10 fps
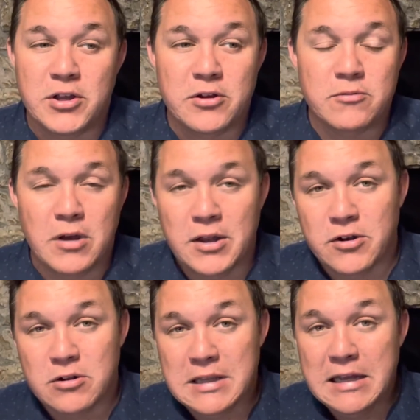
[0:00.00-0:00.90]
you know,
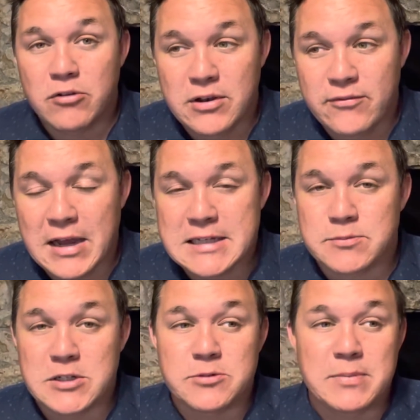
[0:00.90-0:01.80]
under legal
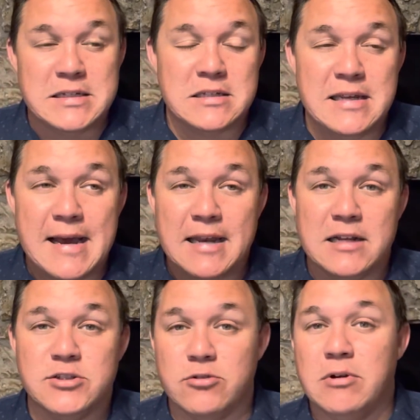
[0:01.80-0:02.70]
advisement to basically not
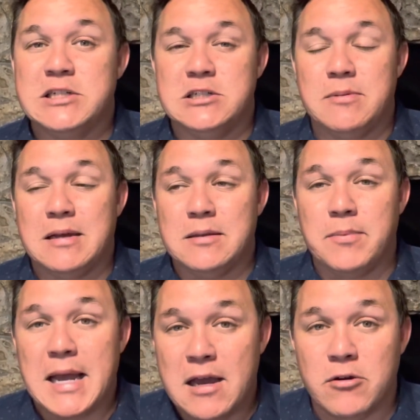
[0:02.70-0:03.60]
answer questions about the
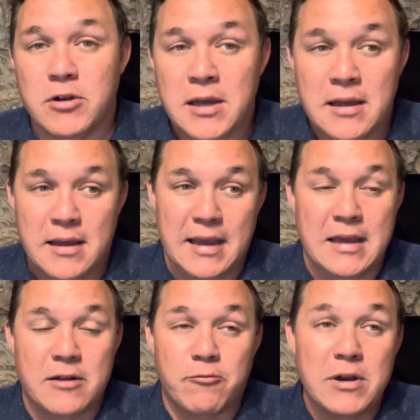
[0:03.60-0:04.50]
buyout
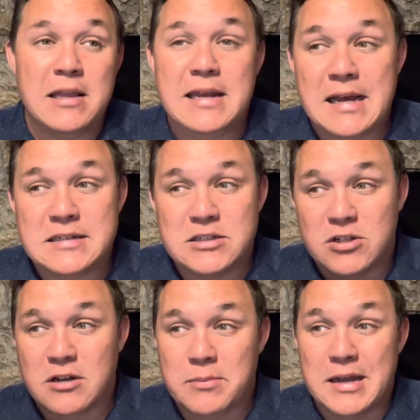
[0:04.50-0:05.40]
and really not to
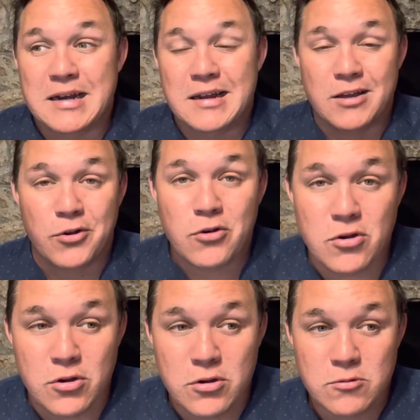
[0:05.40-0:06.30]
talk about it at
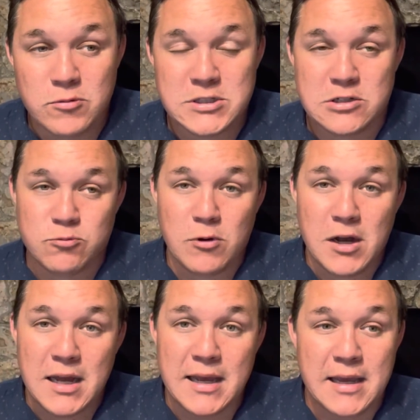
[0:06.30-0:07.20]
all, which is
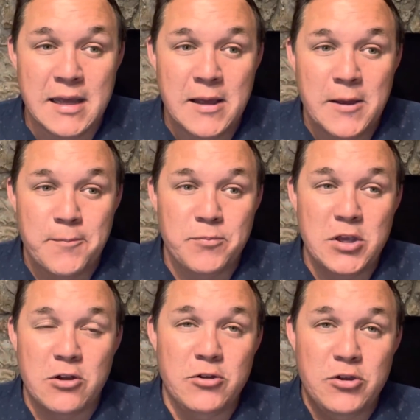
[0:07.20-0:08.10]
why,
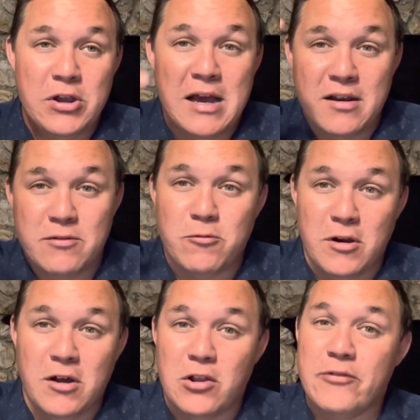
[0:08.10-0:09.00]
you know, you got
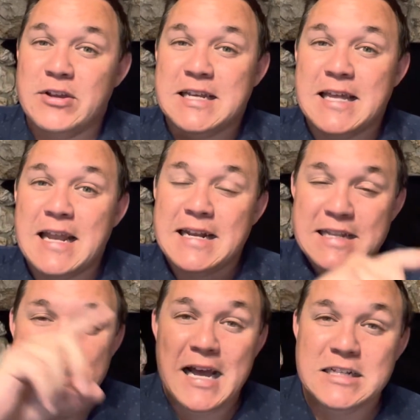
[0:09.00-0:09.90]
all of us connecting
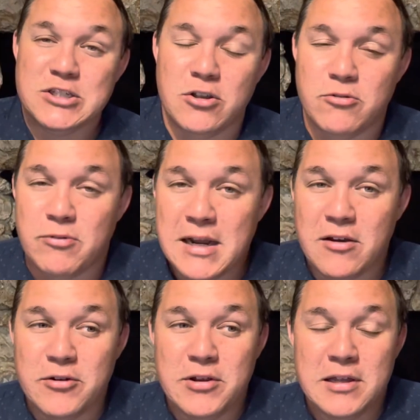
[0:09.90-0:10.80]
the dots all
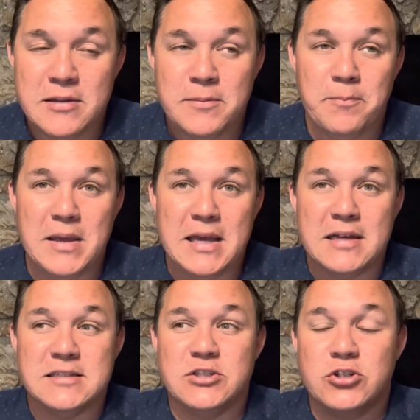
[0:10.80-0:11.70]
around,
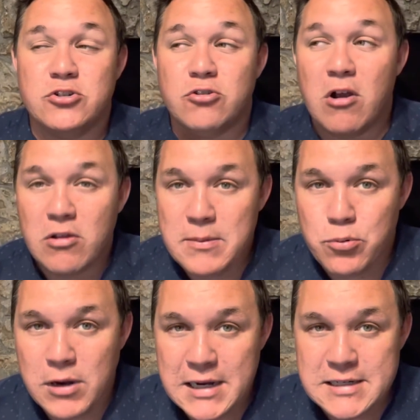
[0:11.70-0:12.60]
because it's strongly
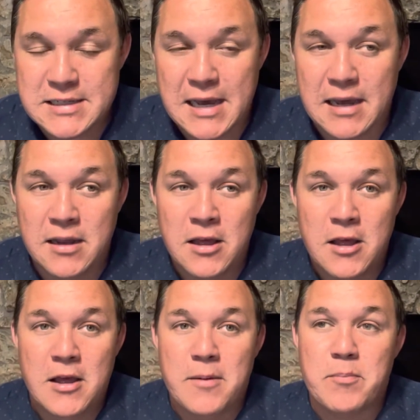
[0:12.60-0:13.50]
pointing to that.
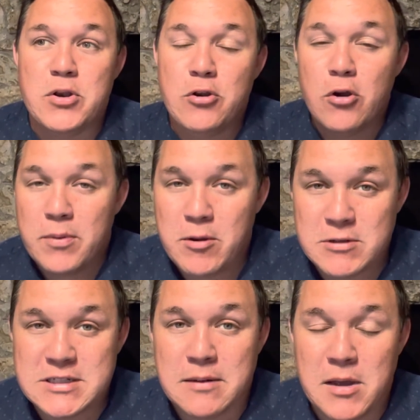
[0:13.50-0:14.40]
But nobody
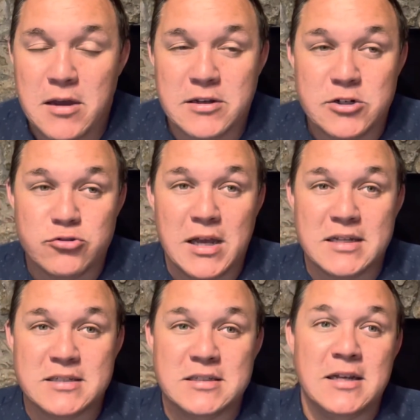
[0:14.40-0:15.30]
wants to come out and
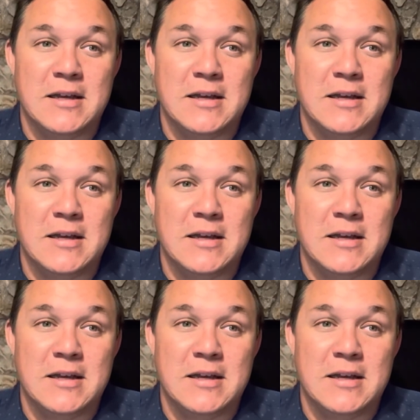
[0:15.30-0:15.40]
address